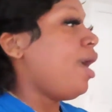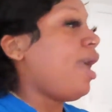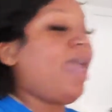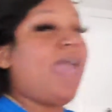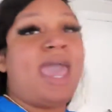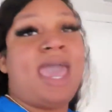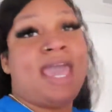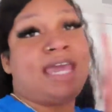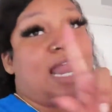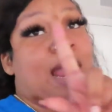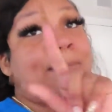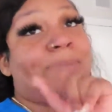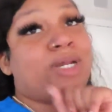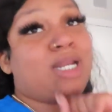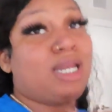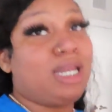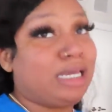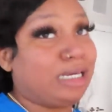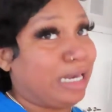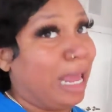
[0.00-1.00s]
And I'll put
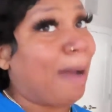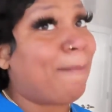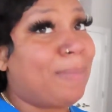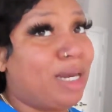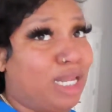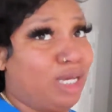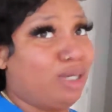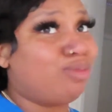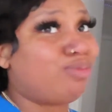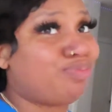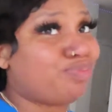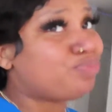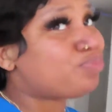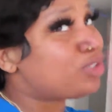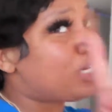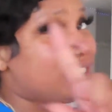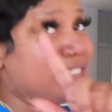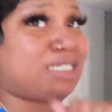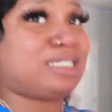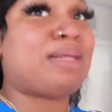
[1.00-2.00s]
a link down below
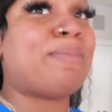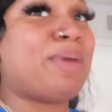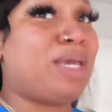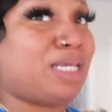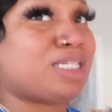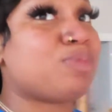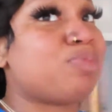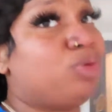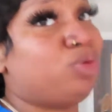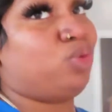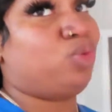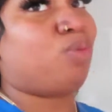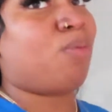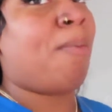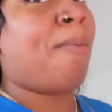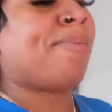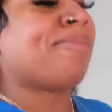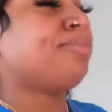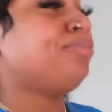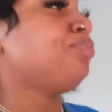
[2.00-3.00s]
because it's the best, pool.
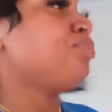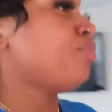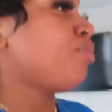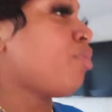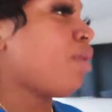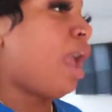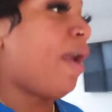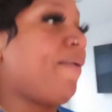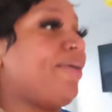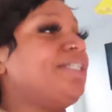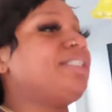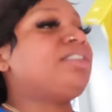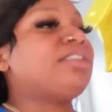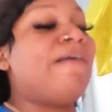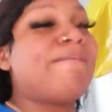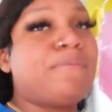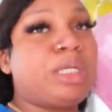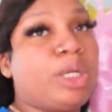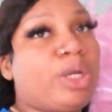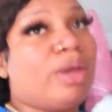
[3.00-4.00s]
All right, so
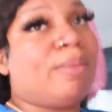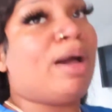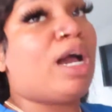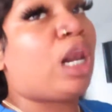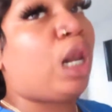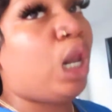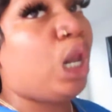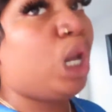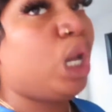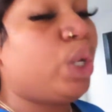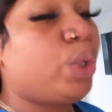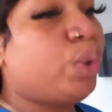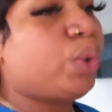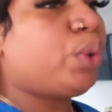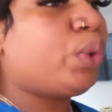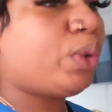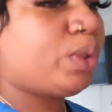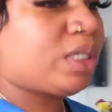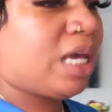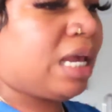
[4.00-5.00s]
I'm gonna go get my
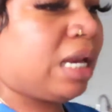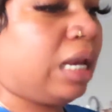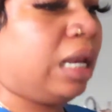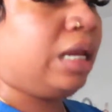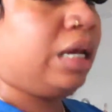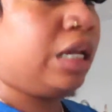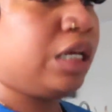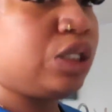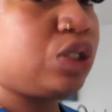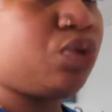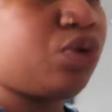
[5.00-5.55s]
clothes out of Londyn's